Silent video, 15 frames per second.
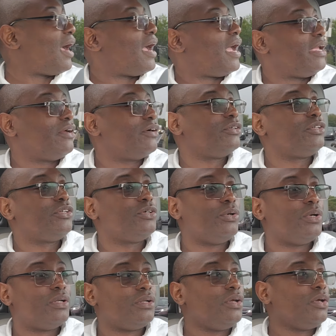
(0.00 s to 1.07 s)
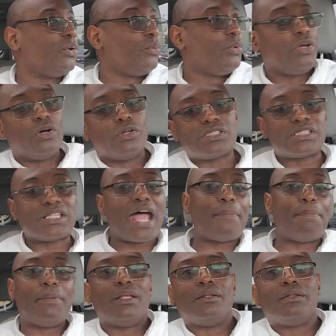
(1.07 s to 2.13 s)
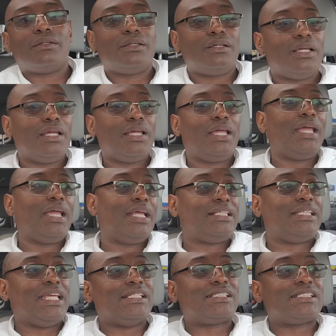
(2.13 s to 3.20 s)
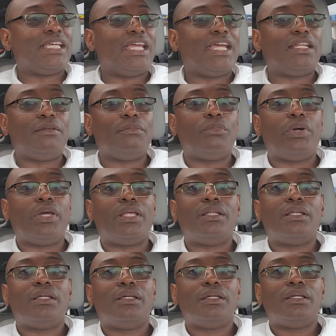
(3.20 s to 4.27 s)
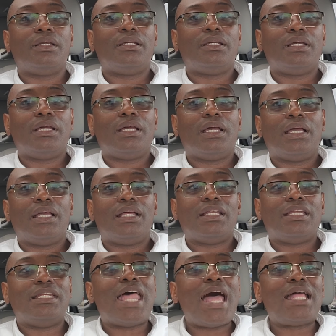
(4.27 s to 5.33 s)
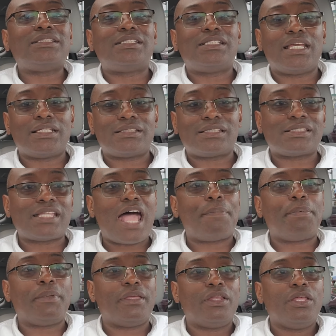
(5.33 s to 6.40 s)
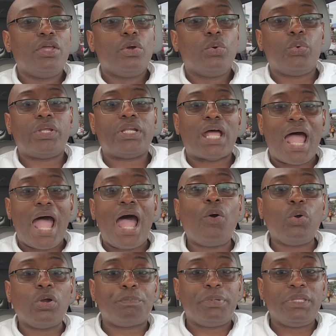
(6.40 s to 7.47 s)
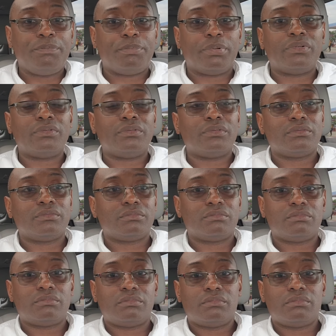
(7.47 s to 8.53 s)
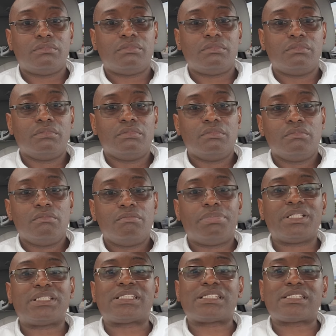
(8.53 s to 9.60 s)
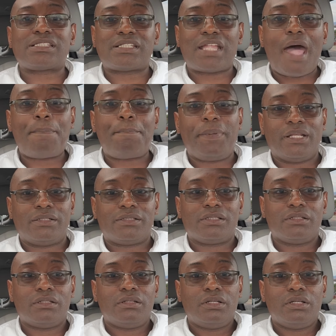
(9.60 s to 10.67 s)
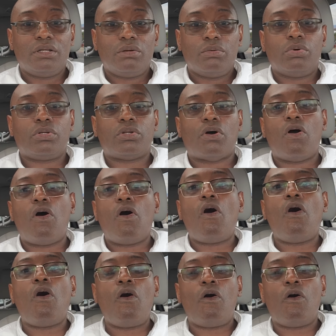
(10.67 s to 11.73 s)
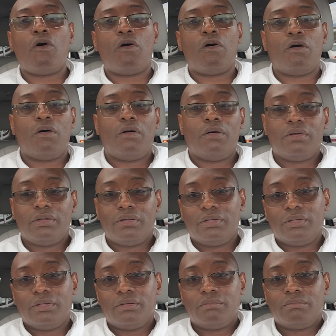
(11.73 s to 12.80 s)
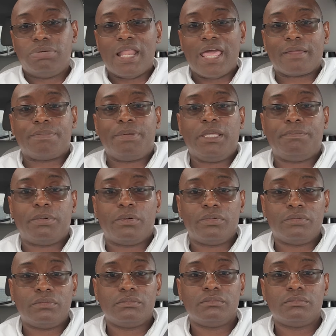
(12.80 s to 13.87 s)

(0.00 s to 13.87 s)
I ain't gonna do it. We're gonna stop it. Then she hit him with, not just stop it with our people, but stop it with all black people.